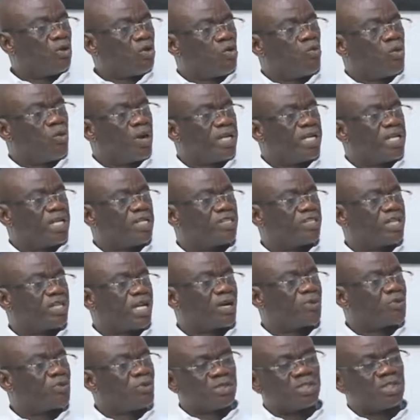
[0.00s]
Lower
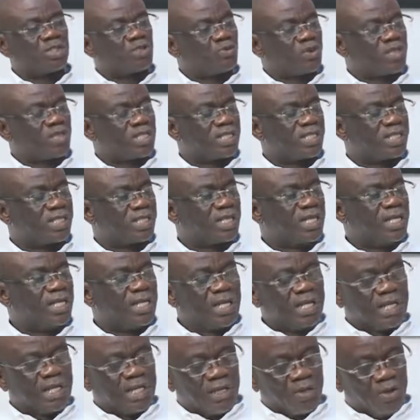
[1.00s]
Densha constituency.
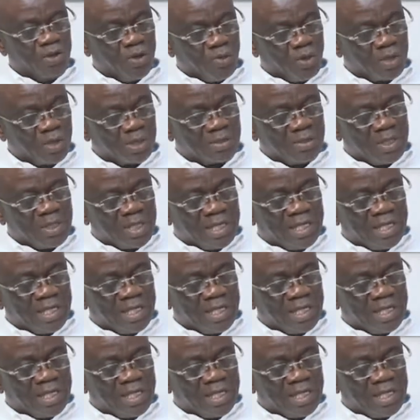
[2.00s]
You know what?